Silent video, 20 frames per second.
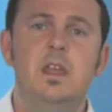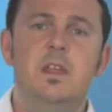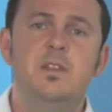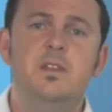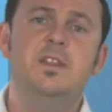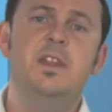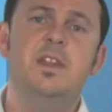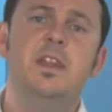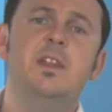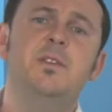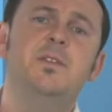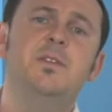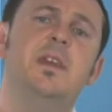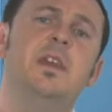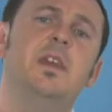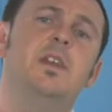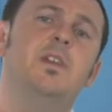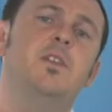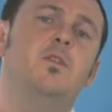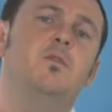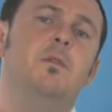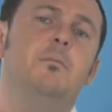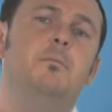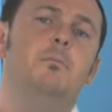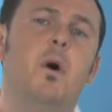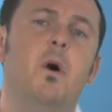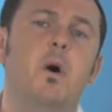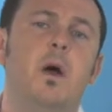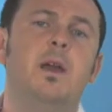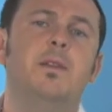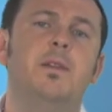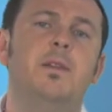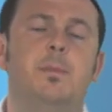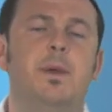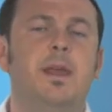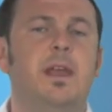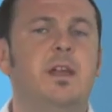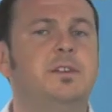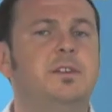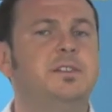The second thing is to remind the
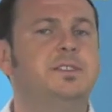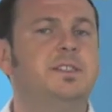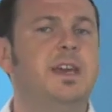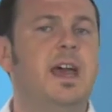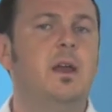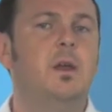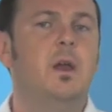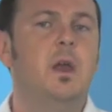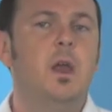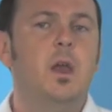parents that